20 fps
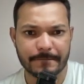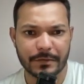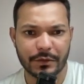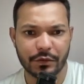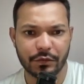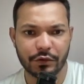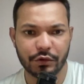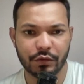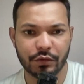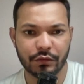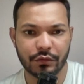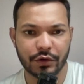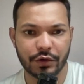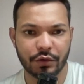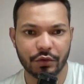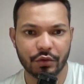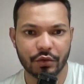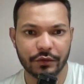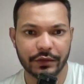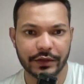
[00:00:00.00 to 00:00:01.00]
Now we don't want
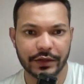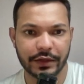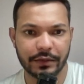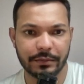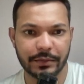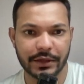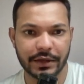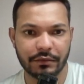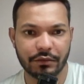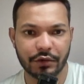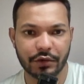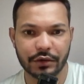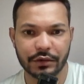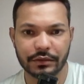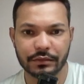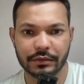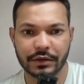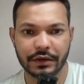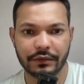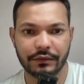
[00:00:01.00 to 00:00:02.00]
to go with API. We want to
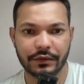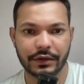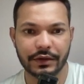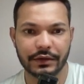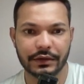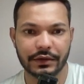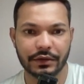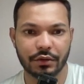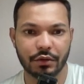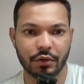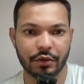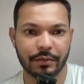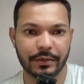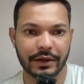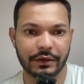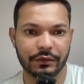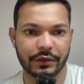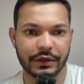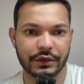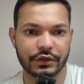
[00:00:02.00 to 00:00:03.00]
configure the code
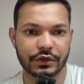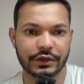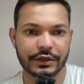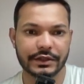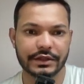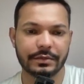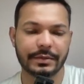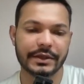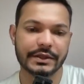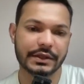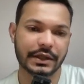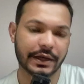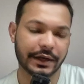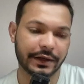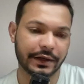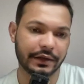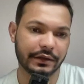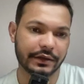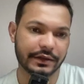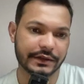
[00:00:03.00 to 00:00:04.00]
manually. So this is the pixel
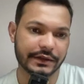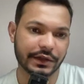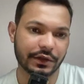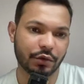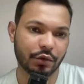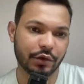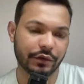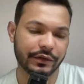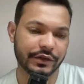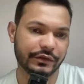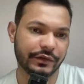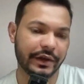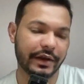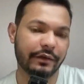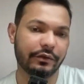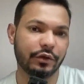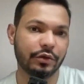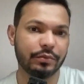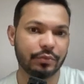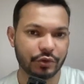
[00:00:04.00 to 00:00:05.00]
ID. This is the code which we
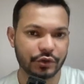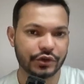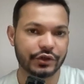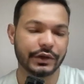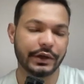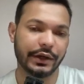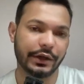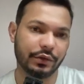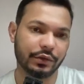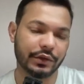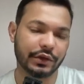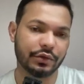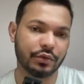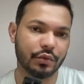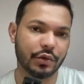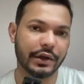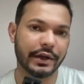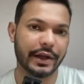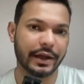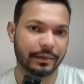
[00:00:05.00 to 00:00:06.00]
have to push into the
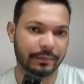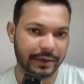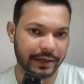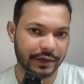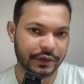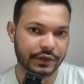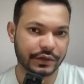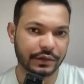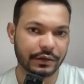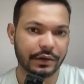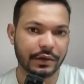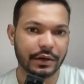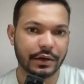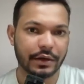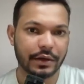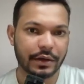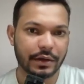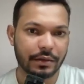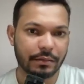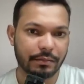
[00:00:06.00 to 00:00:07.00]
Google Tag Manager.
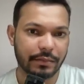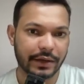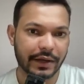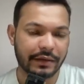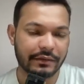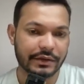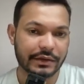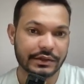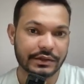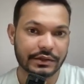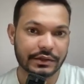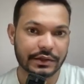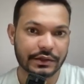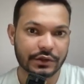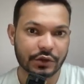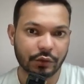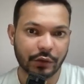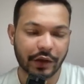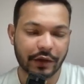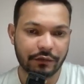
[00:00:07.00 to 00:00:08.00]
But I was
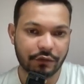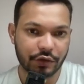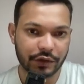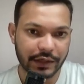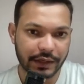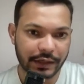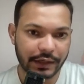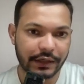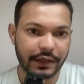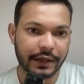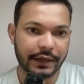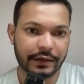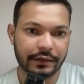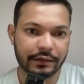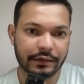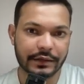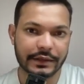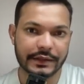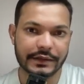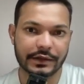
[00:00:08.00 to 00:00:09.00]
just looking for the
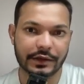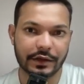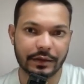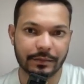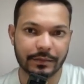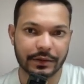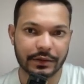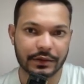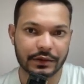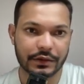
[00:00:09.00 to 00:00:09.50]
entire script.